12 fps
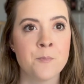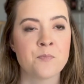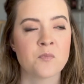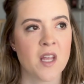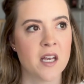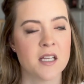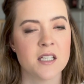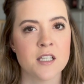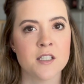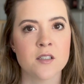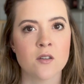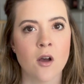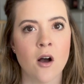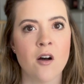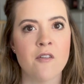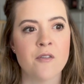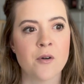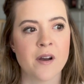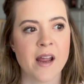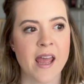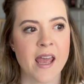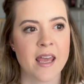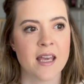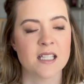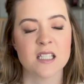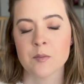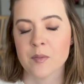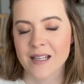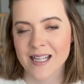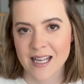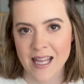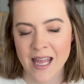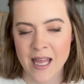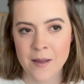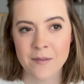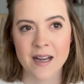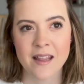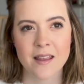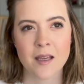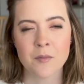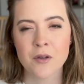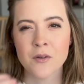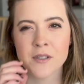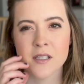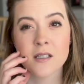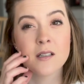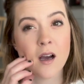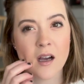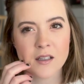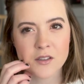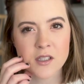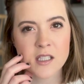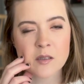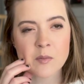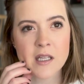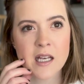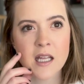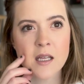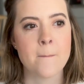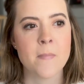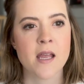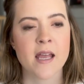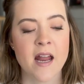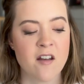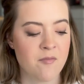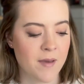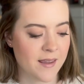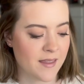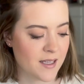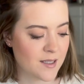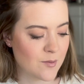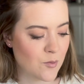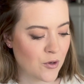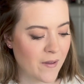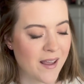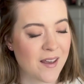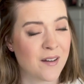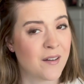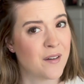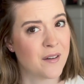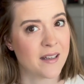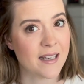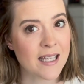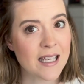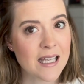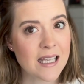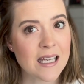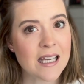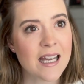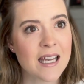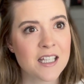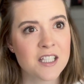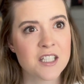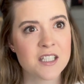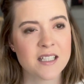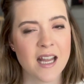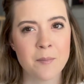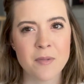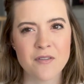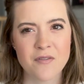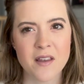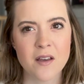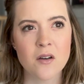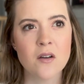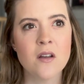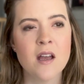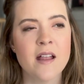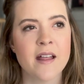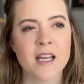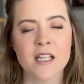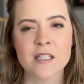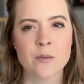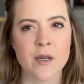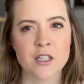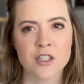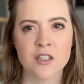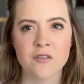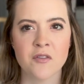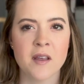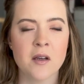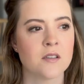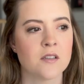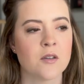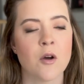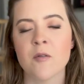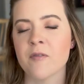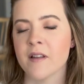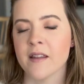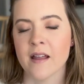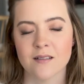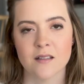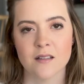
And it does call for a split hem, and I think I'm going to not do the split hem and kind of make this more like a hoodie-ish type of feel, like a sweatshirt feel. So hopefully that